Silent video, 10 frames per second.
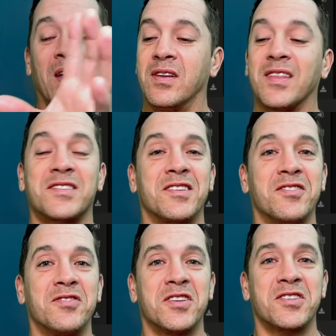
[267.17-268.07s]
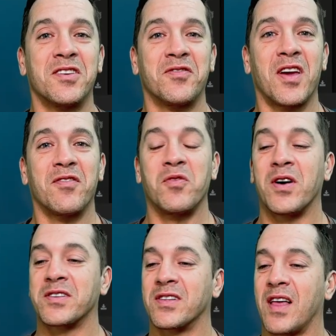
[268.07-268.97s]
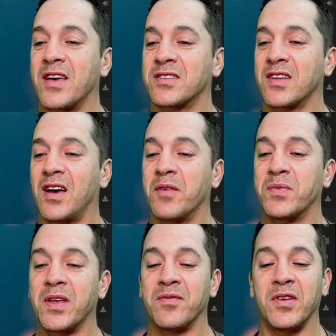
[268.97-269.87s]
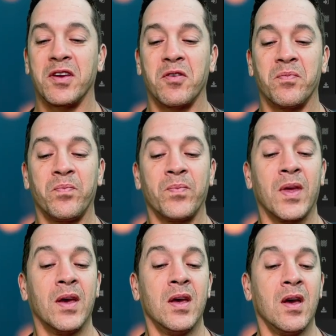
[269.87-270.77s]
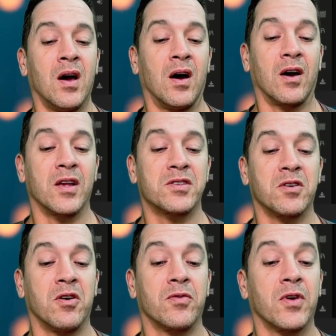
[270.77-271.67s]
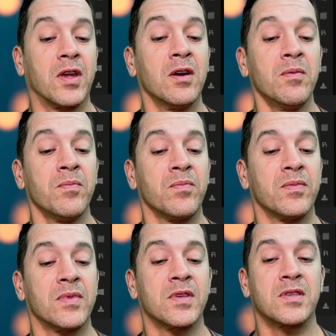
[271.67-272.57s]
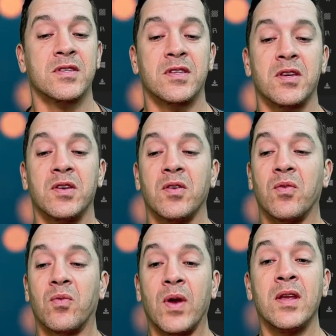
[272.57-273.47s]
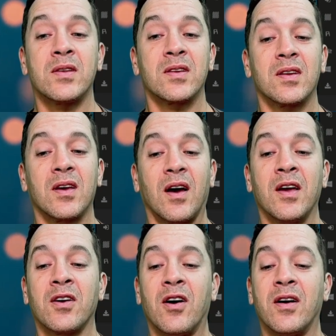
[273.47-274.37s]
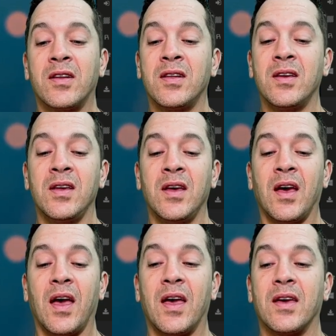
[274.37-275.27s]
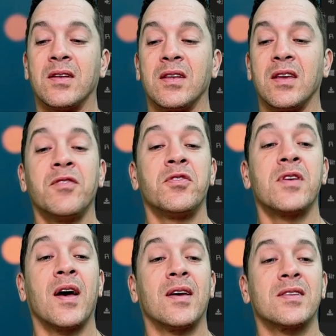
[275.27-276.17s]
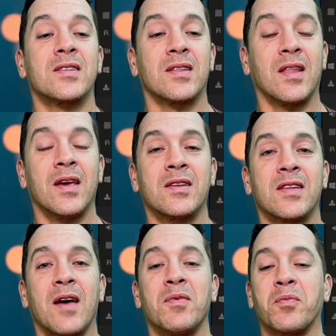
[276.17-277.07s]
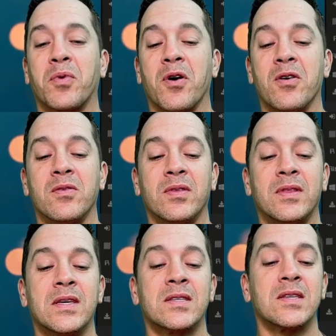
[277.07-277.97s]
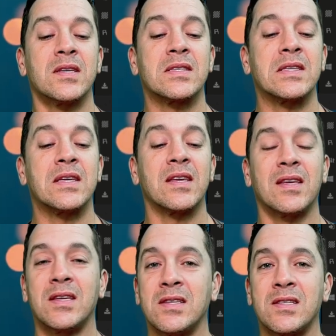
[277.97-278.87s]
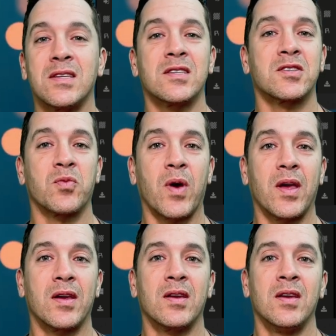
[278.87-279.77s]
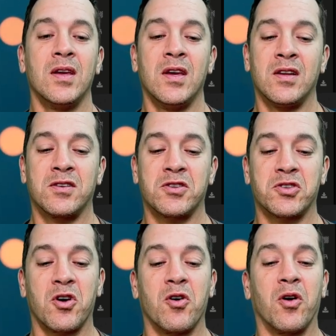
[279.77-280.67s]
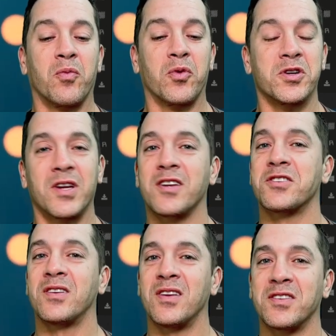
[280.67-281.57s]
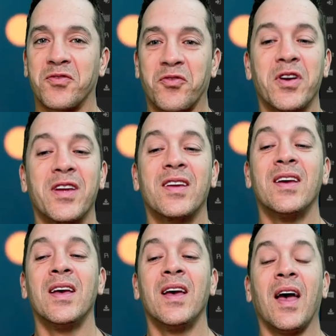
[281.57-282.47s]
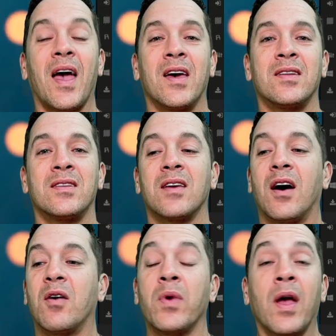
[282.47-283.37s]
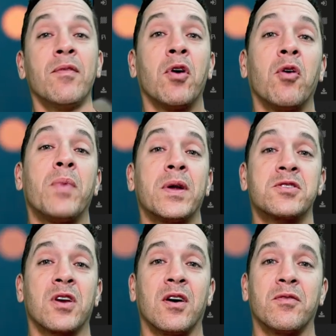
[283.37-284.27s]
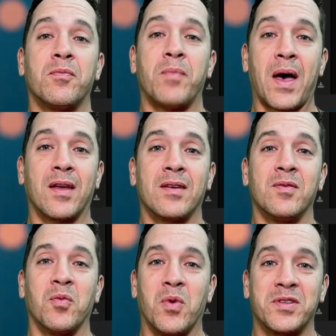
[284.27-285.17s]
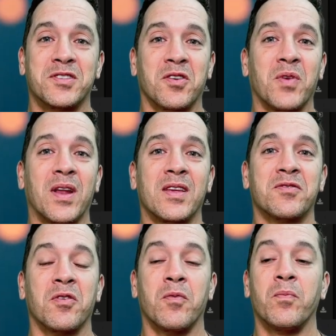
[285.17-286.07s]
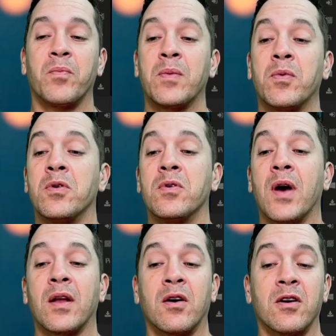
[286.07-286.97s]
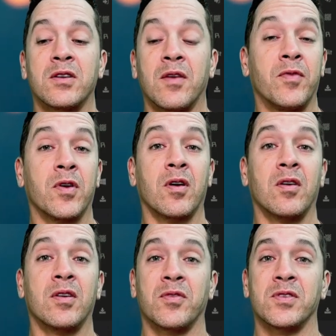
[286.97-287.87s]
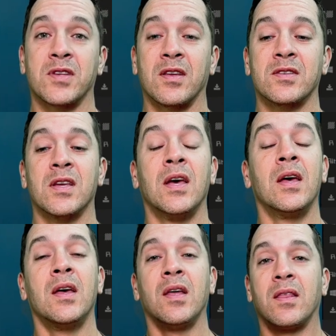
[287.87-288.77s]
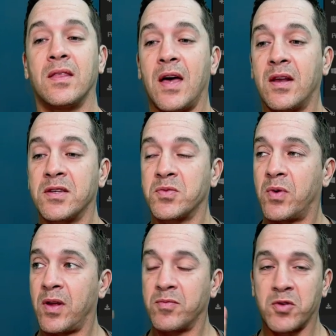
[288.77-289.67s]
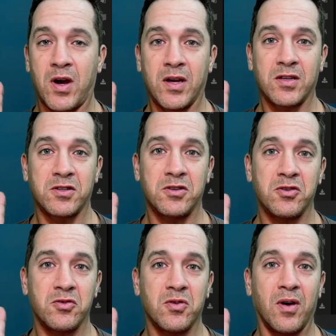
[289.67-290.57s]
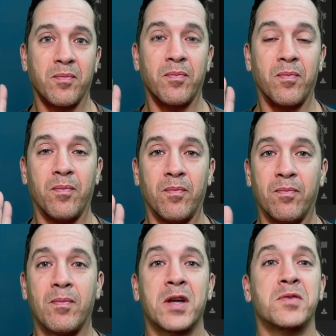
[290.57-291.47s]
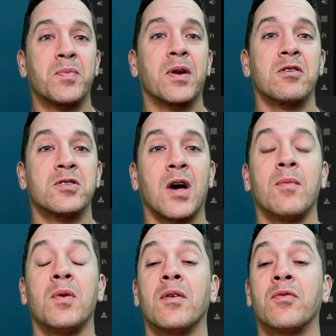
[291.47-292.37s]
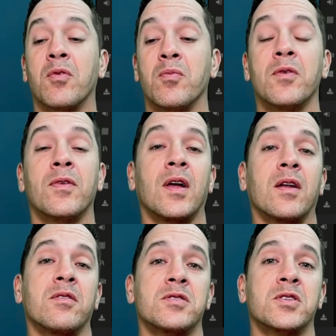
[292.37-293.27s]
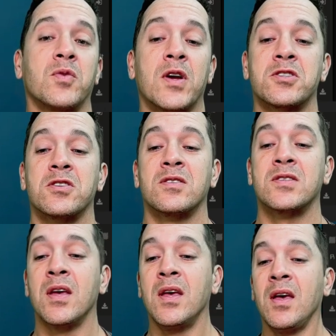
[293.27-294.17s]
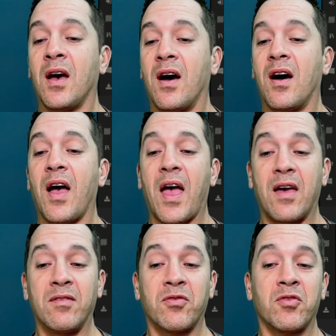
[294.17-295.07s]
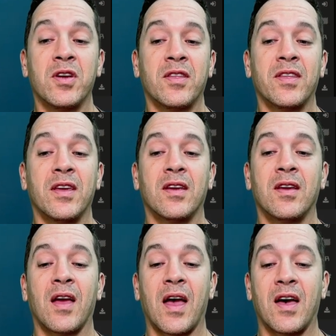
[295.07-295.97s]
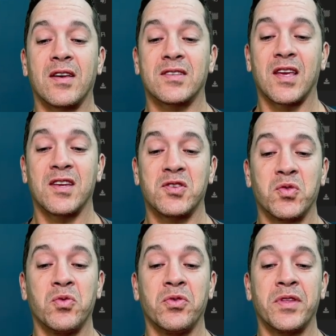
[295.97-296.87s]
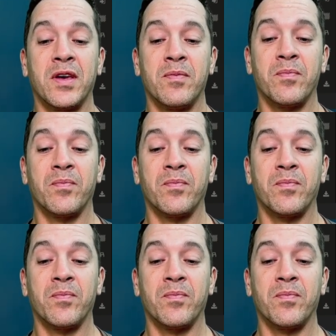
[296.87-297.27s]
that's a new addition if you haven't watched the last update video. All right, so over here, this is the rate icon. And if you guys like Tablet Pro, this is the easiest way to show appreciation. It's free. And uh, we have a whole bunch of bad one-star ratings from people who had a hard time figuring out different settings. That is what I'm trying to do a much better job of, remove a lot of those questions. Uh, everything has a tooltip